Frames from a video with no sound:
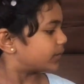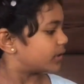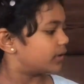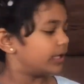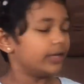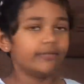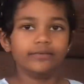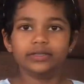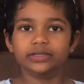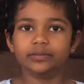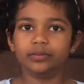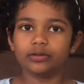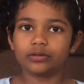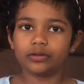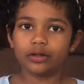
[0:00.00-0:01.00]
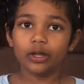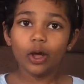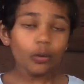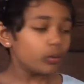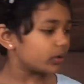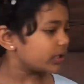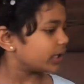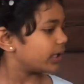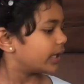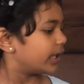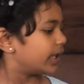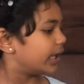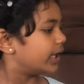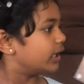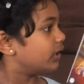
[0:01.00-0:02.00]
Invisible cloak.
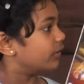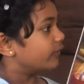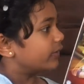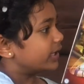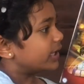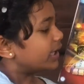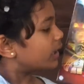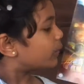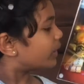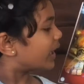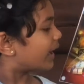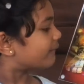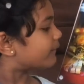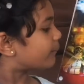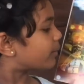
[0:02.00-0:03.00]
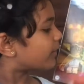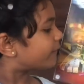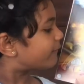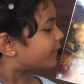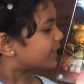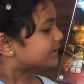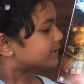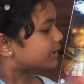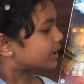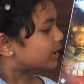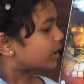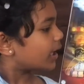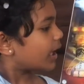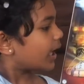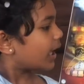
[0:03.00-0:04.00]
And over here we have a
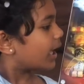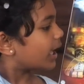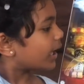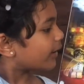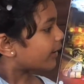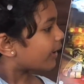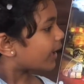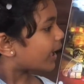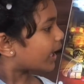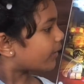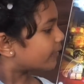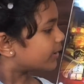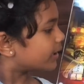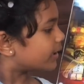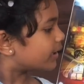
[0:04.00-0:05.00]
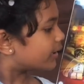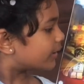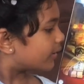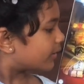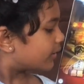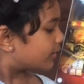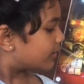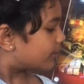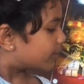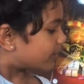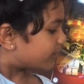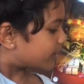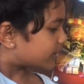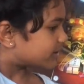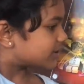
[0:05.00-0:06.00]
professor, and Harry,
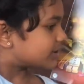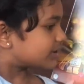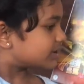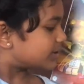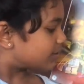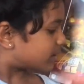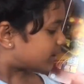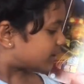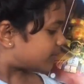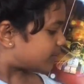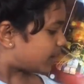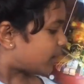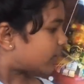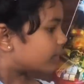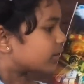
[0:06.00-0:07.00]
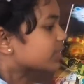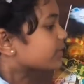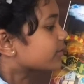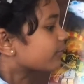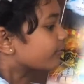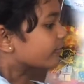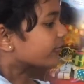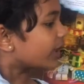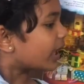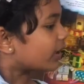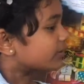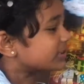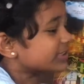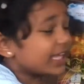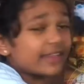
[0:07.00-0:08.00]
professor is doing the spell with
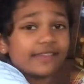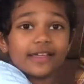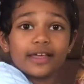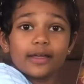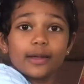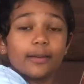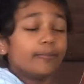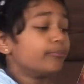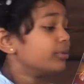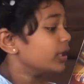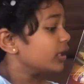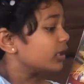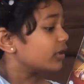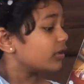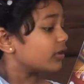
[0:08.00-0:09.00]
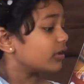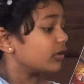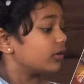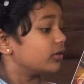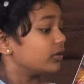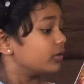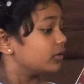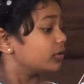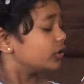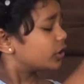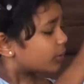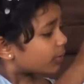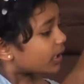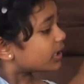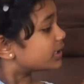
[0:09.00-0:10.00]
flowers and the big,
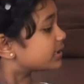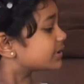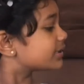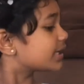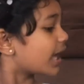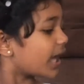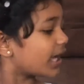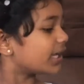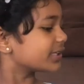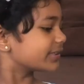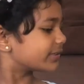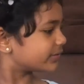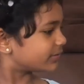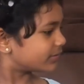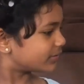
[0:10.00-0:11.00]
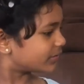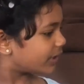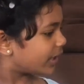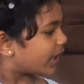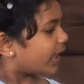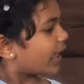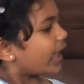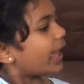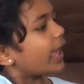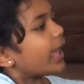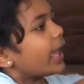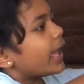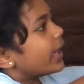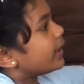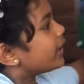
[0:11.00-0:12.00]
humongous castle.
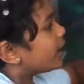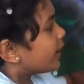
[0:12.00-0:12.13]
And